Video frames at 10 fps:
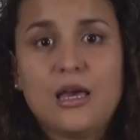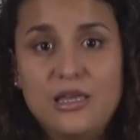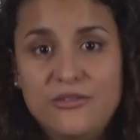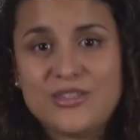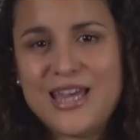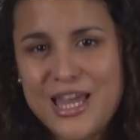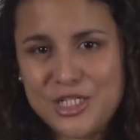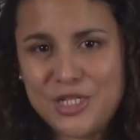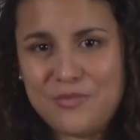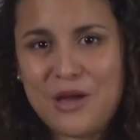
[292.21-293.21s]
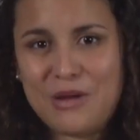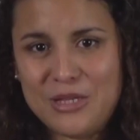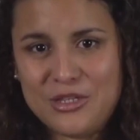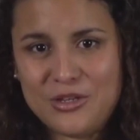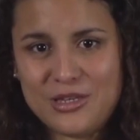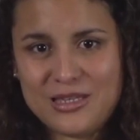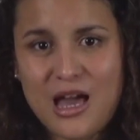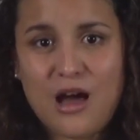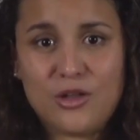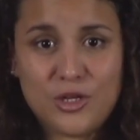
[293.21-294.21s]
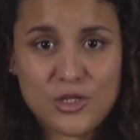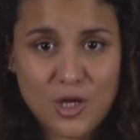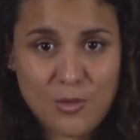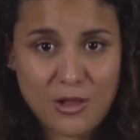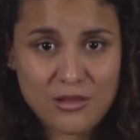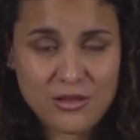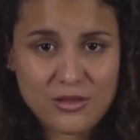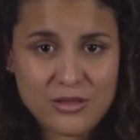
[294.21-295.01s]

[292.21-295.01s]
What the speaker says: If the engine parameters are not normal,